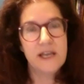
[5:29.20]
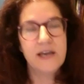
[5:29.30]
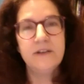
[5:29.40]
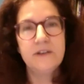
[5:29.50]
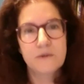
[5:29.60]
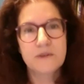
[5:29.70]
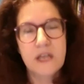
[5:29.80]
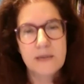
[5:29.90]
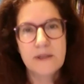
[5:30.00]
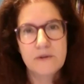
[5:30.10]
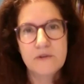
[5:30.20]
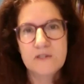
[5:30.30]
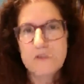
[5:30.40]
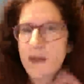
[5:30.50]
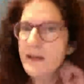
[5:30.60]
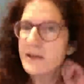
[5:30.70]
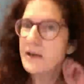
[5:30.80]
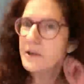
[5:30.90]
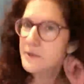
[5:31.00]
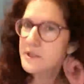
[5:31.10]
editor was coming through Japan
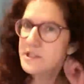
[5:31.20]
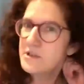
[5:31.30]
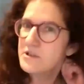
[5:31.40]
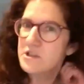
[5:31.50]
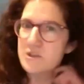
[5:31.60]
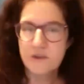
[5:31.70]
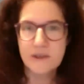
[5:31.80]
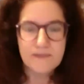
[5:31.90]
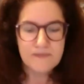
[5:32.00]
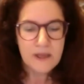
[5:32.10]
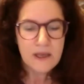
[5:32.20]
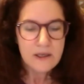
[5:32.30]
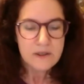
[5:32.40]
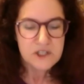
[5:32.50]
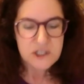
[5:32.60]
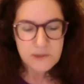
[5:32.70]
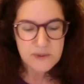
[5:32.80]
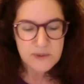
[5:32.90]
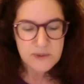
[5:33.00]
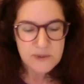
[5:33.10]
on a research trip, she
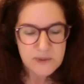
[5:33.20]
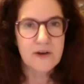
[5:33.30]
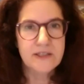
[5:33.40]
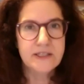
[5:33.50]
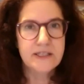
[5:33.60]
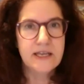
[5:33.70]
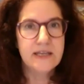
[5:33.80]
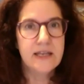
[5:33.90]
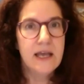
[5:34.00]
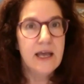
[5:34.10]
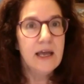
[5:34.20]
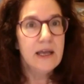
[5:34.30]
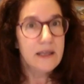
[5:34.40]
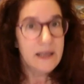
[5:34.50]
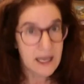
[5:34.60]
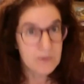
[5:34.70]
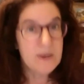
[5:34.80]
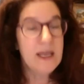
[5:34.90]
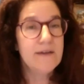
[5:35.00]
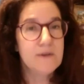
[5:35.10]
reached out and said, can
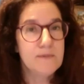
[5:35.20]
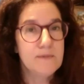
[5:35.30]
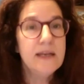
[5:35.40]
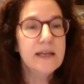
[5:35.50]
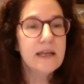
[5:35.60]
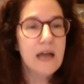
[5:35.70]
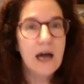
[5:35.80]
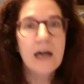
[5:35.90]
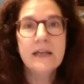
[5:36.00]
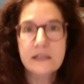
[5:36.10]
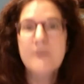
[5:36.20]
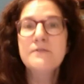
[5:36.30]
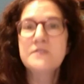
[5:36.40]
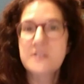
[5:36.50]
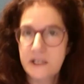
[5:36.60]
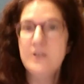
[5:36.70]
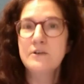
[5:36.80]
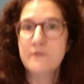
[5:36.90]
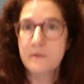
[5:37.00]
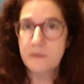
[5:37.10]
we have a meeting? I'd love to
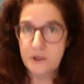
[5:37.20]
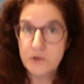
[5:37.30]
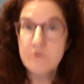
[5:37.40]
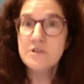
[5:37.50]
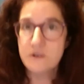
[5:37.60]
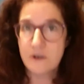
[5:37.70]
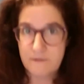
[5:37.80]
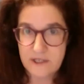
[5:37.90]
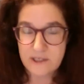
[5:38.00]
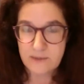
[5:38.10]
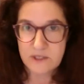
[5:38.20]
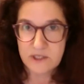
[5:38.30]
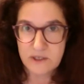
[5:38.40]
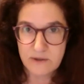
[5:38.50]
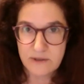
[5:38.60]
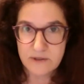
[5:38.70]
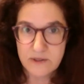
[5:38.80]
hear from a user of these materials.